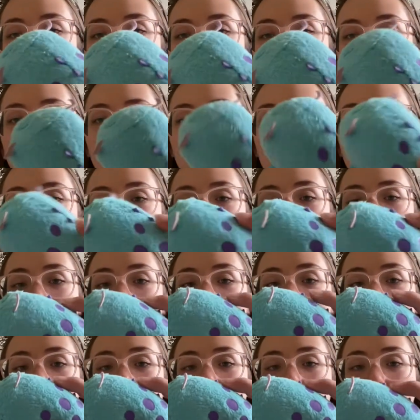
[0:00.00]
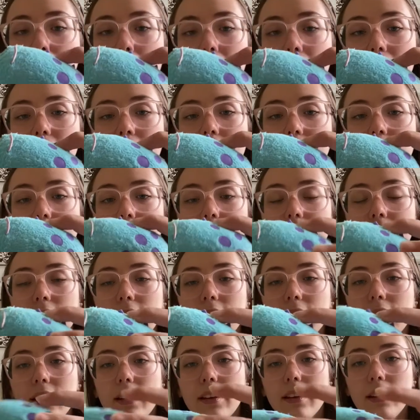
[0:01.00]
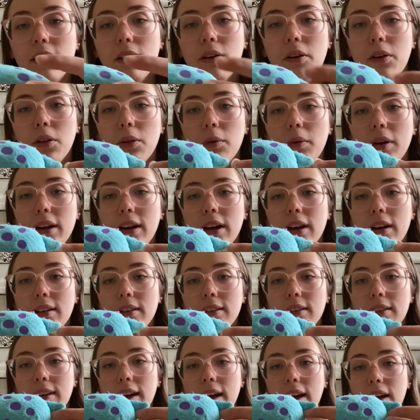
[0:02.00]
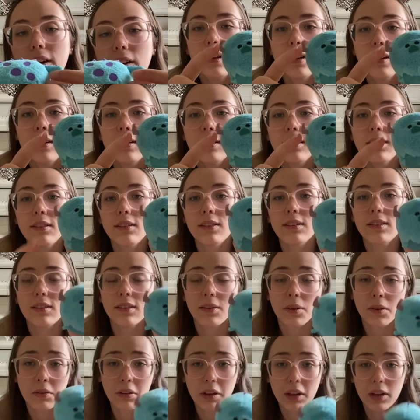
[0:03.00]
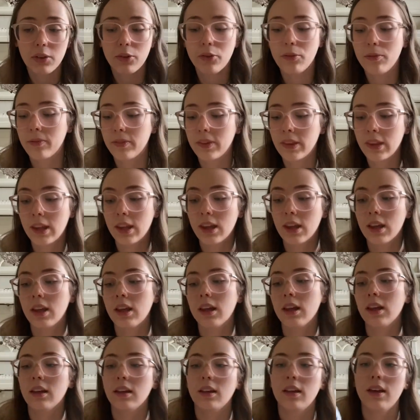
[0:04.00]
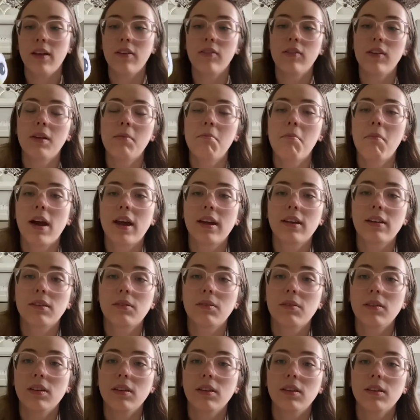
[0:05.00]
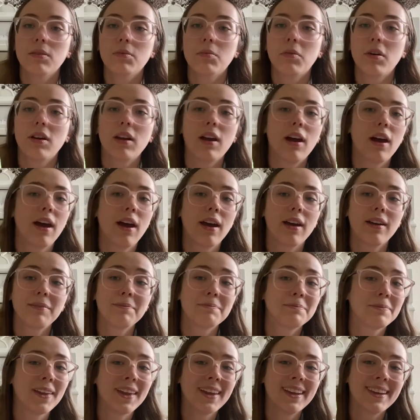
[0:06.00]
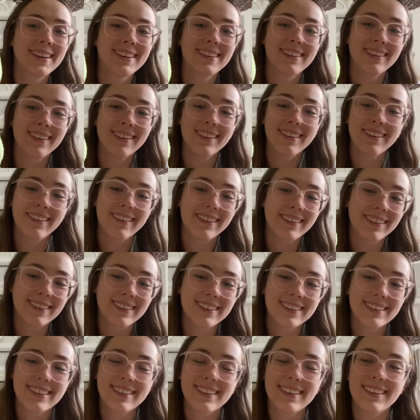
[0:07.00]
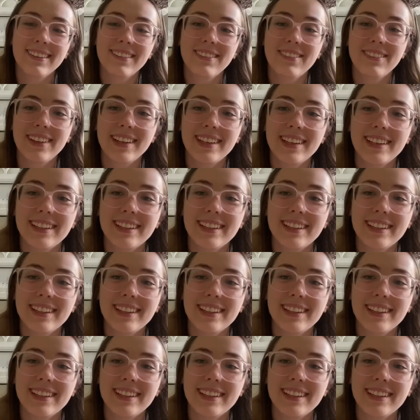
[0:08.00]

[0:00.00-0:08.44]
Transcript: Sully has his little spikes all the way down his tail. He's just so cute. And then Mike with his one eye and his little horns and feet.